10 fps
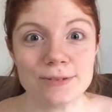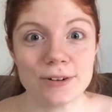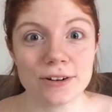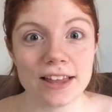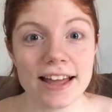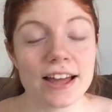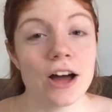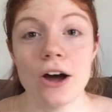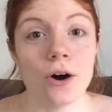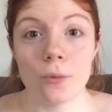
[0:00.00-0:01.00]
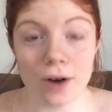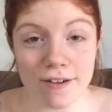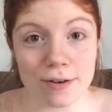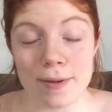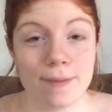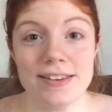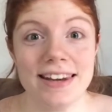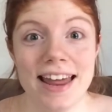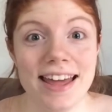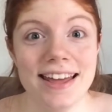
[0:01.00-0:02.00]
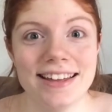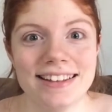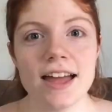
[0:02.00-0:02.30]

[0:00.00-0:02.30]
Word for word: and we were like, we're having a baby today?